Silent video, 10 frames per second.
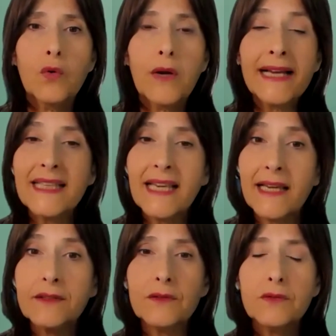
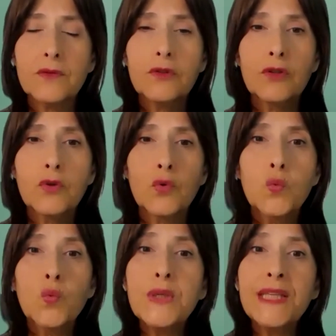again,
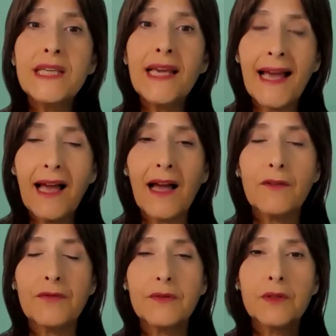we
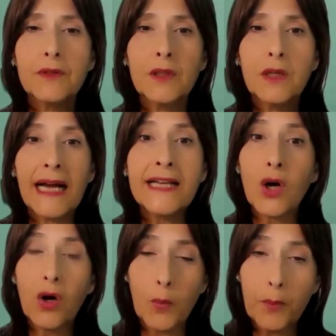have and
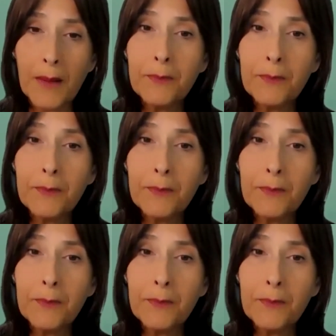a